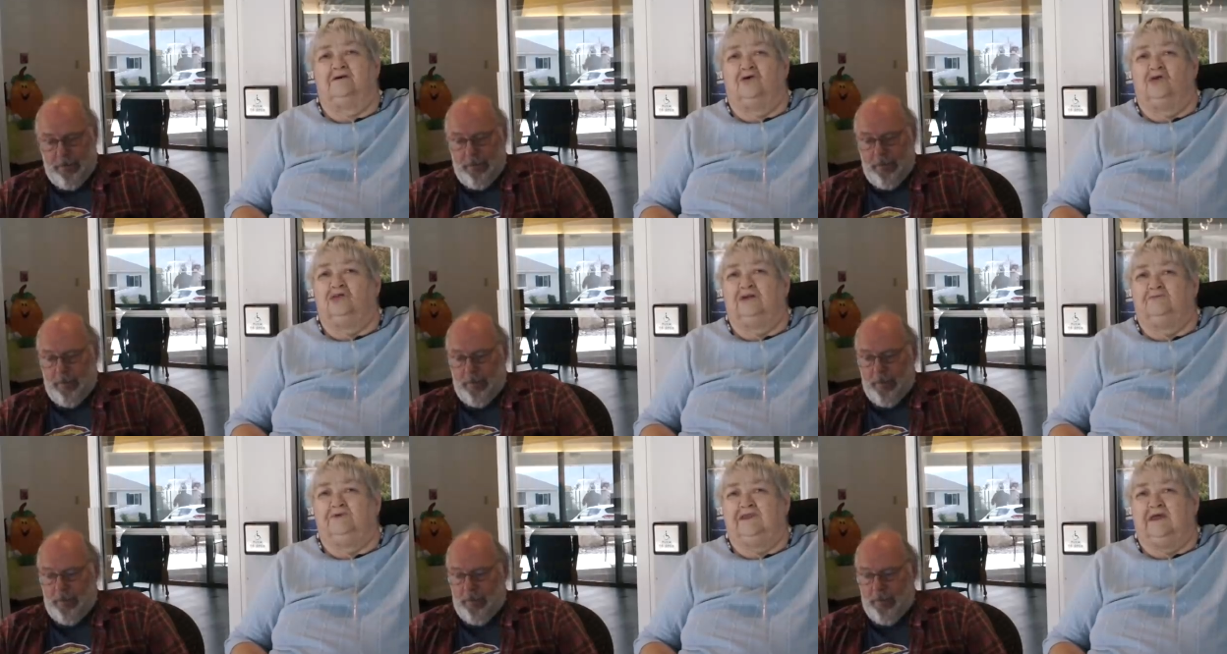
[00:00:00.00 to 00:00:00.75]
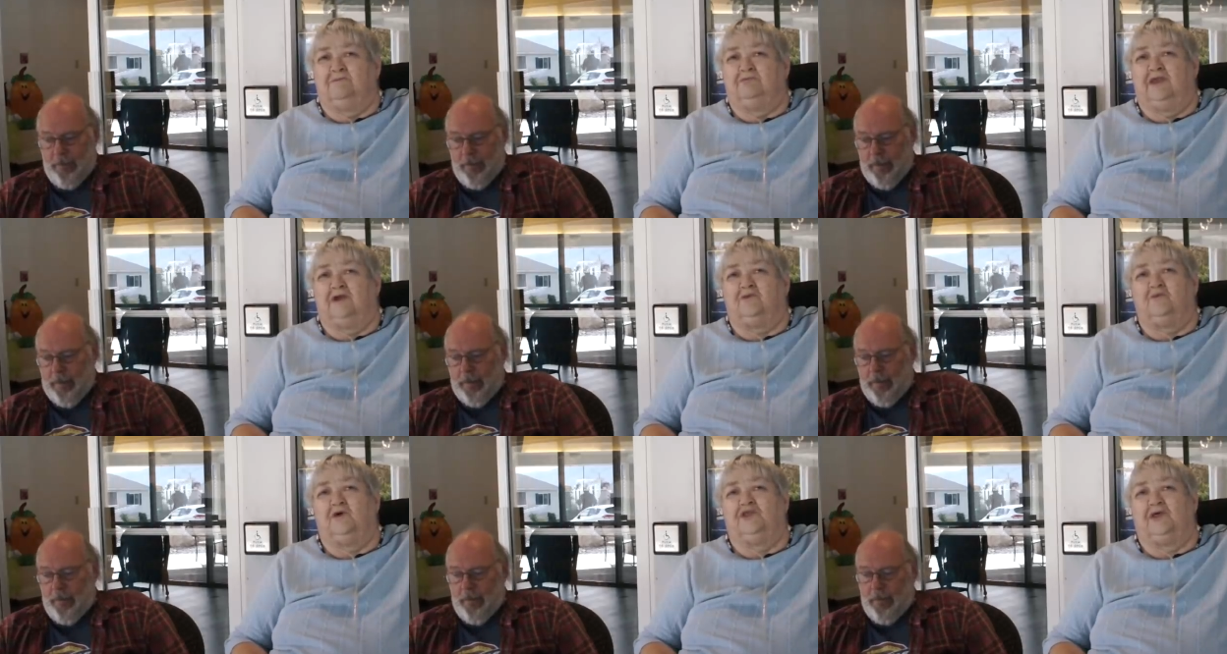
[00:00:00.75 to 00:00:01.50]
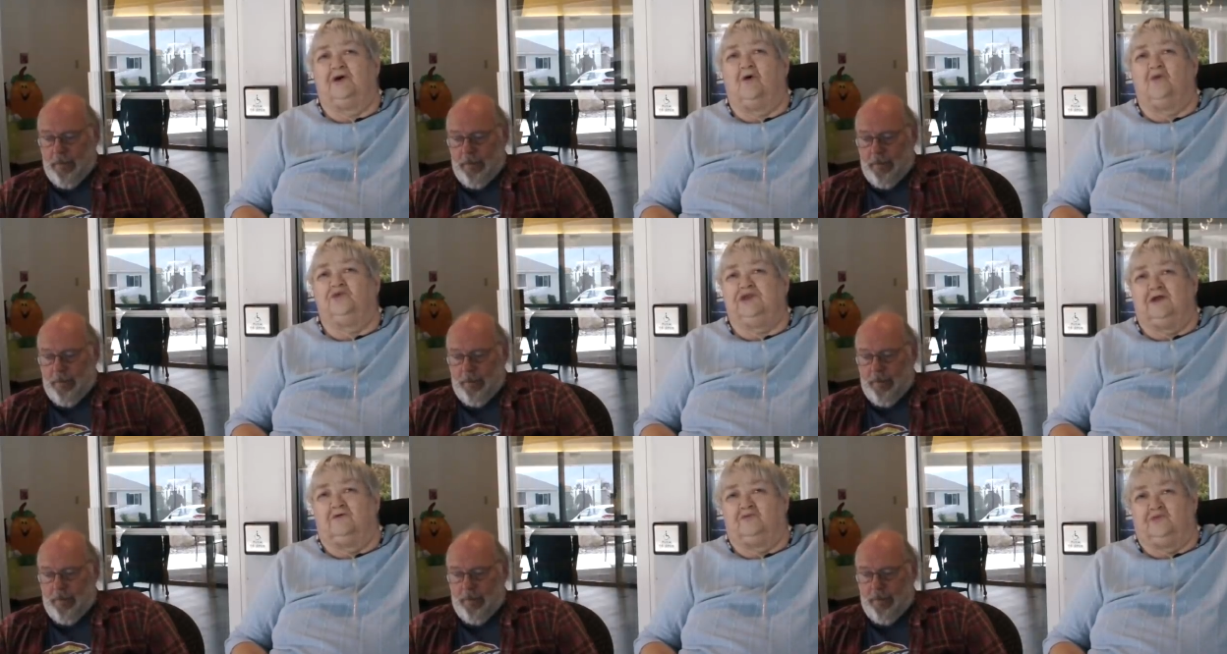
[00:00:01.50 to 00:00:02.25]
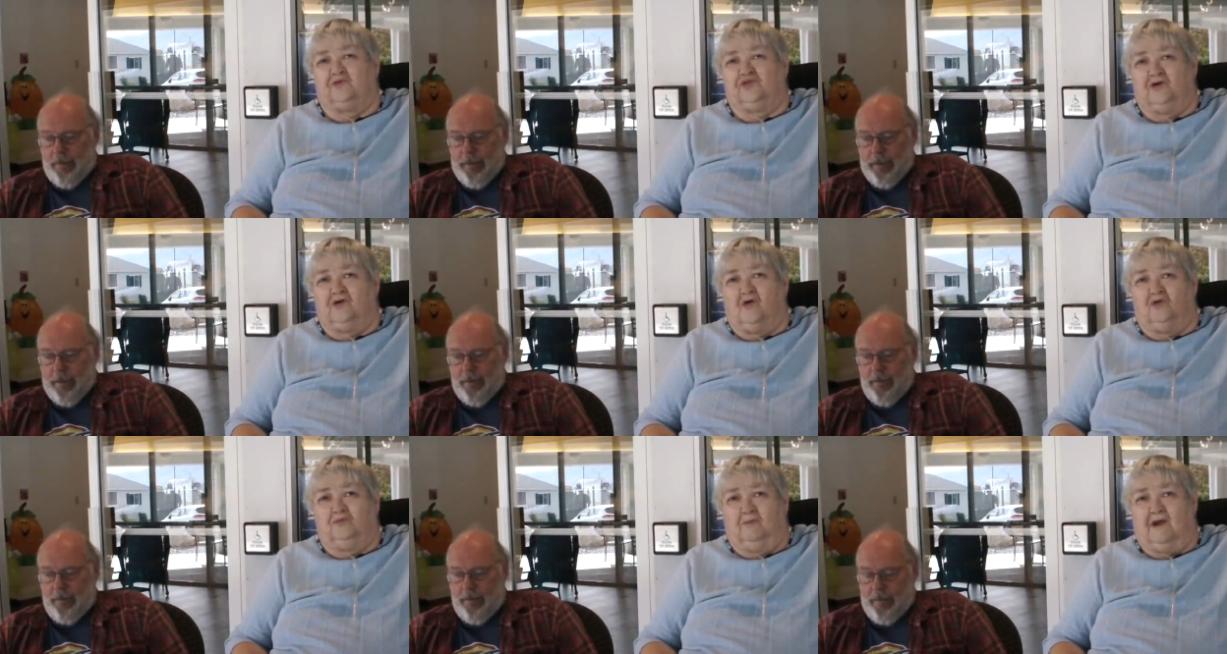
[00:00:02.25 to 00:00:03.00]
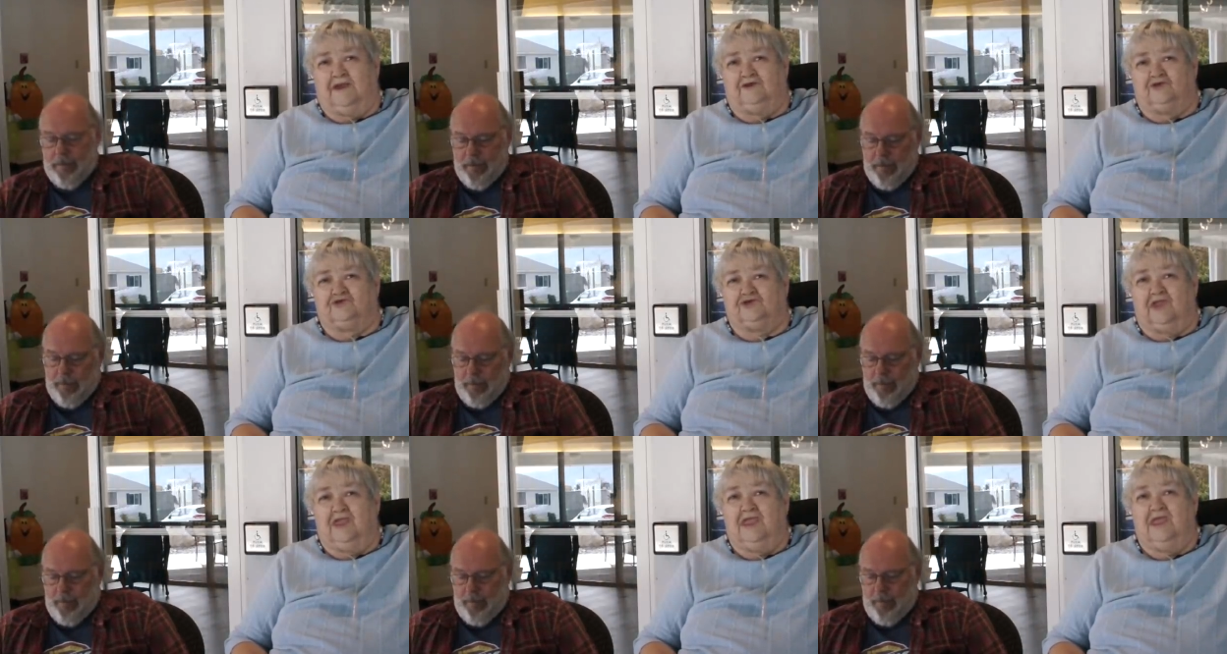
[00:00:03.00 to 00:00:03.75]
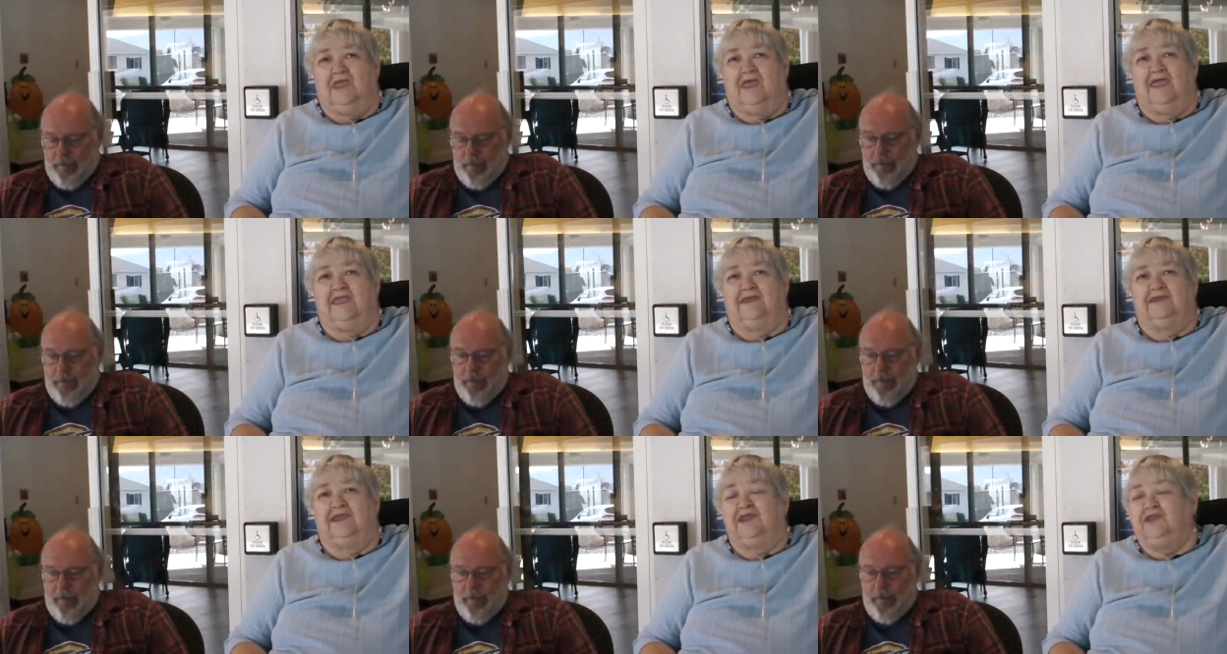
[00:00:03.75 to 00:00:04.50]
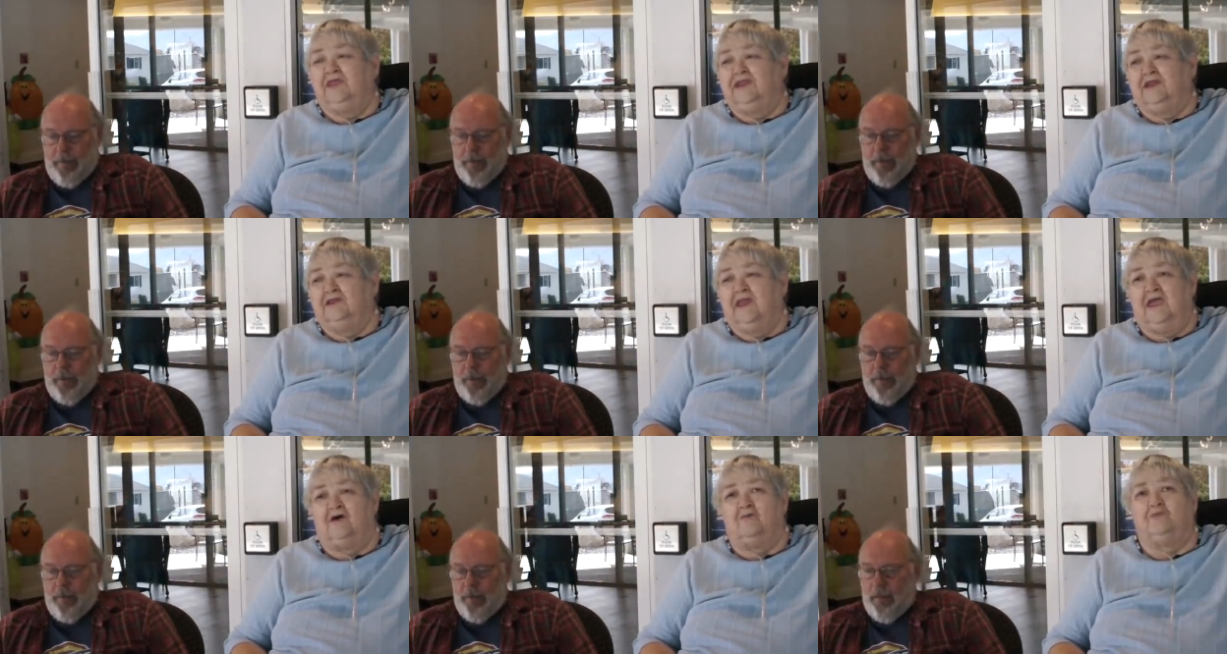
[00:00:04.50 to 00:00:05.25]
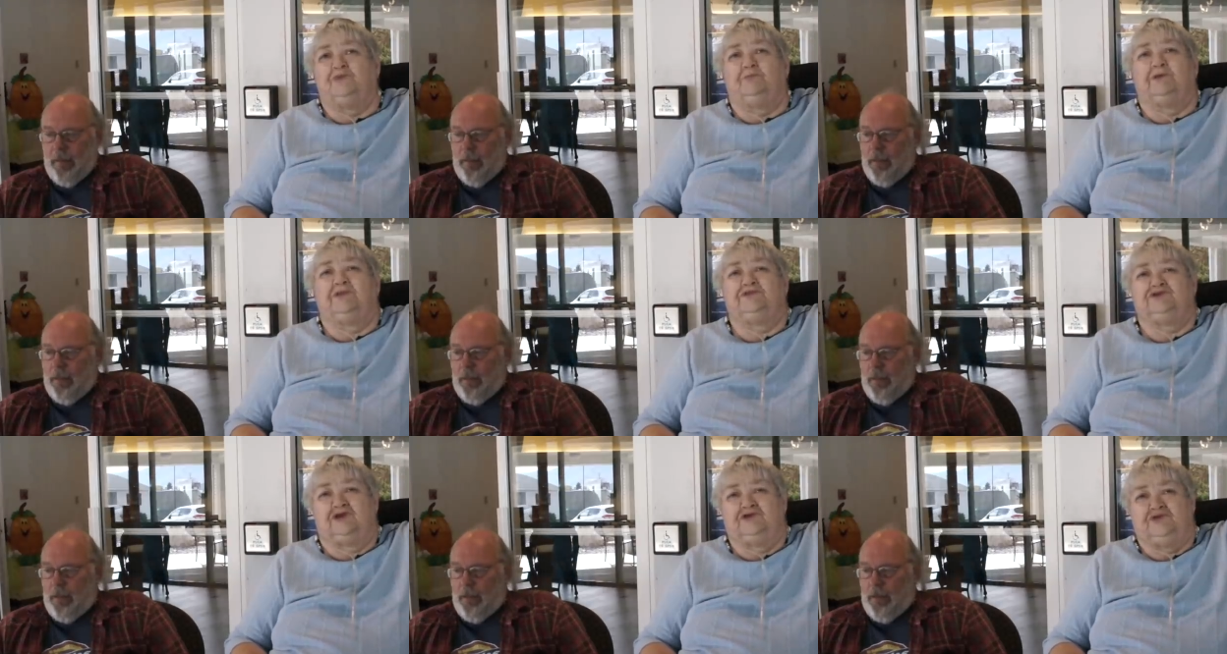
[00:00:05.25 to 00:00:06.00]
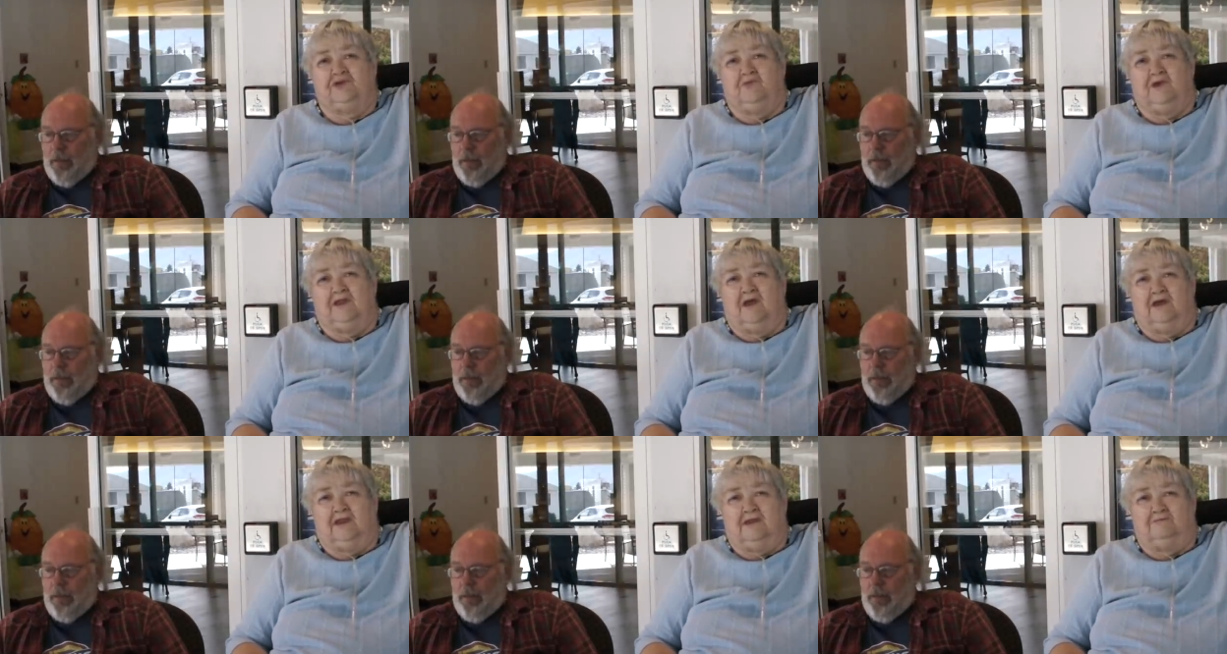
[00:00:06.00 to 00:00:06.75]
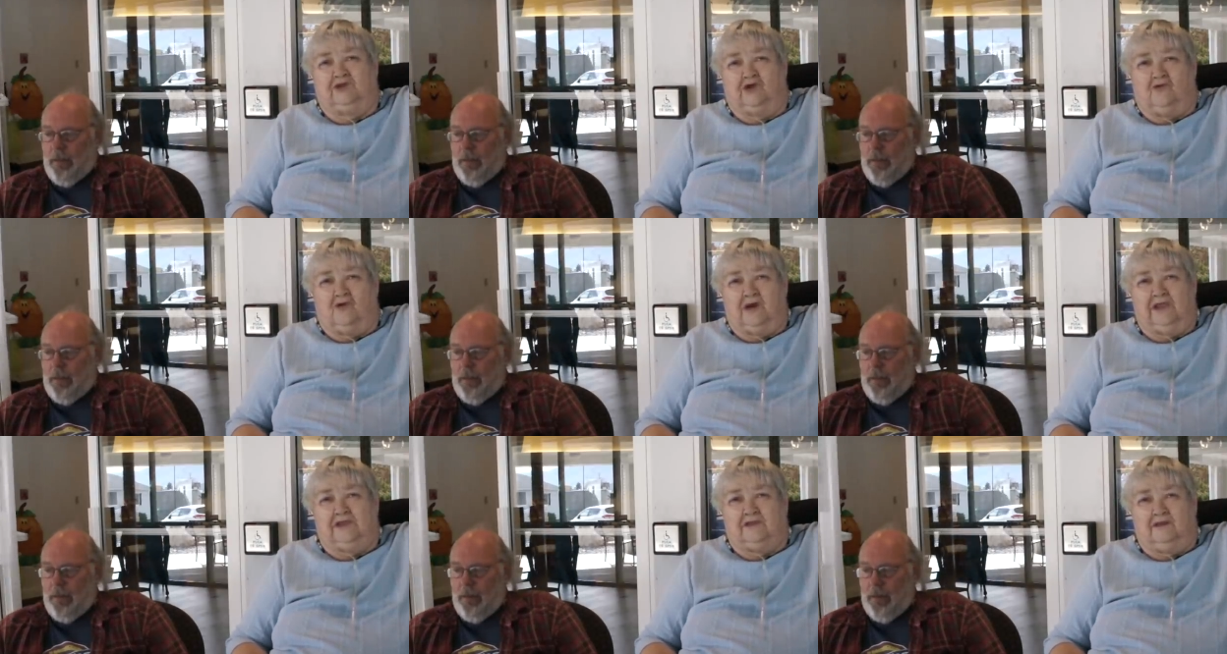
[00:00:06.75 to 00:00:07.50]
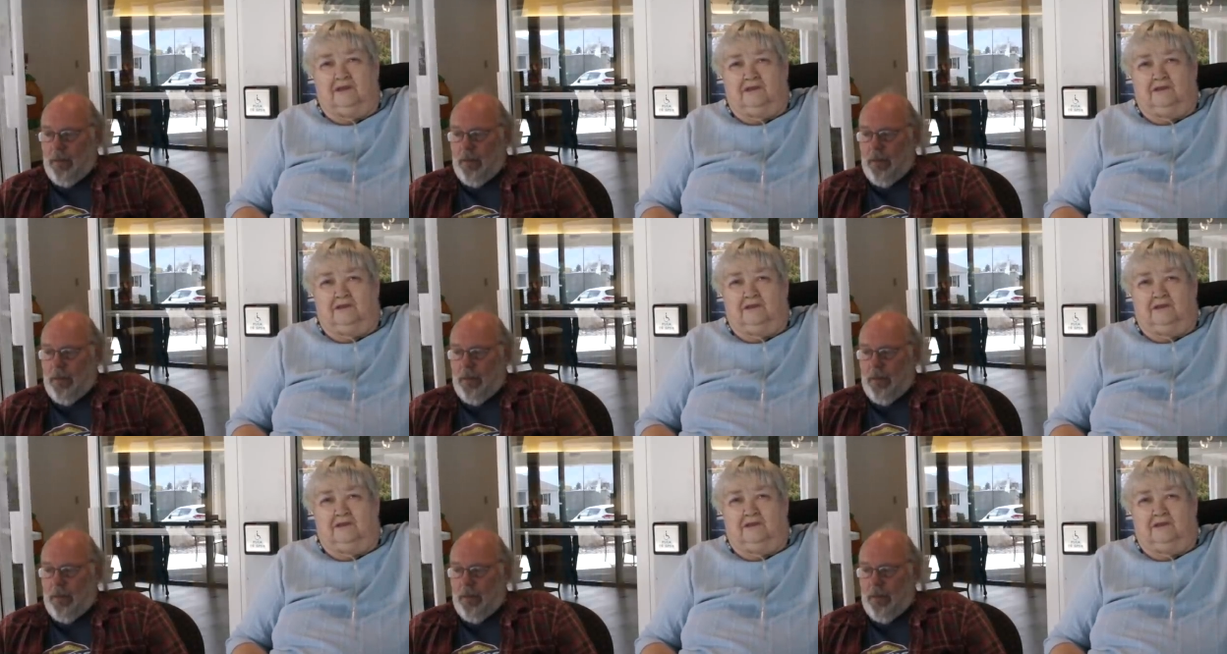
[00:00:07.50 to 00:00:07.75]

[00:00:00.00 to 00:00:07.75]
Speaker 1: uncle living up there with a hotel for the gold miners, and he needed help, but Jesse went on up to Oregon.